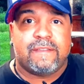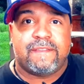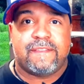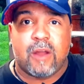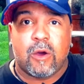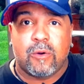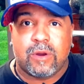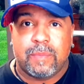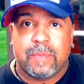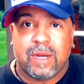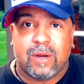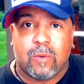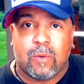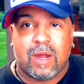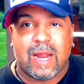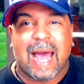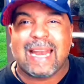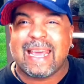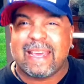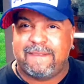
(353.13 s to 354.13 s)
float them in the
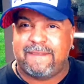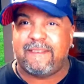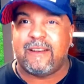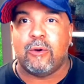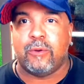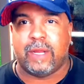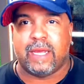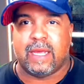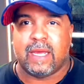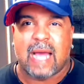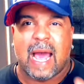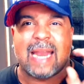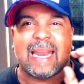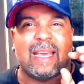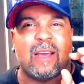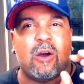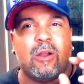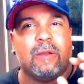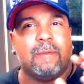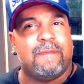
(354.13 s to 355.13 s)
water. I like floating. I
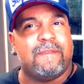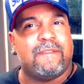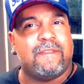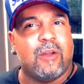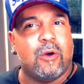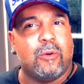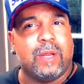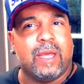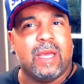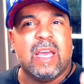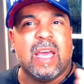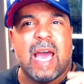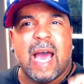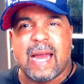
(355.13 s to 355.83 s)
like call them floating.